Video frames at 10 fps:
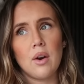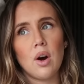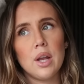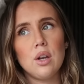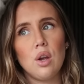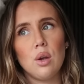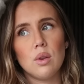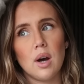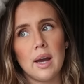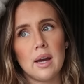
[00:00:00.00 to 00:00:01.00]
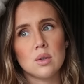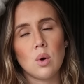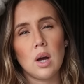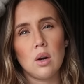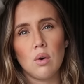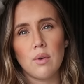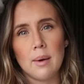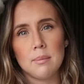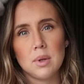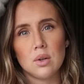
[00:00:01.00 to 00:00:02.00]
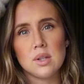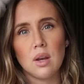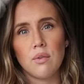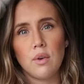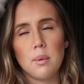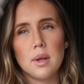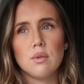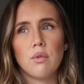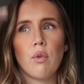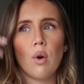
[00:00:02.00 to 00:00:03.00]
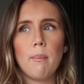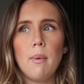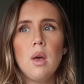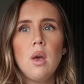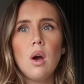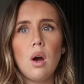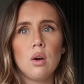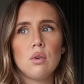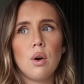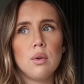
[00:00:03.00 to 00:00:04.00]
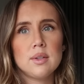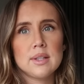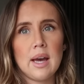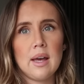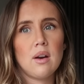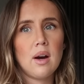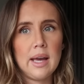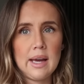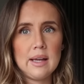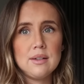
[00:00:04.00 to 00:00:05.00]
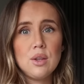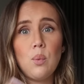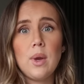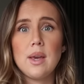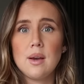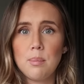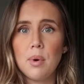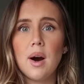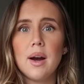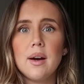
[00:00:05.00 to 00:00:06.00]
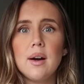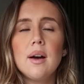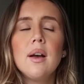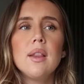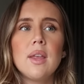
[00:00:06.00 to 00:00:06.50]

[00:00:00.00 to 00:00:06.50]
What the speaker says: And I knew that I had quite a lot of amniotic fluid from a growth scan I had the week prior.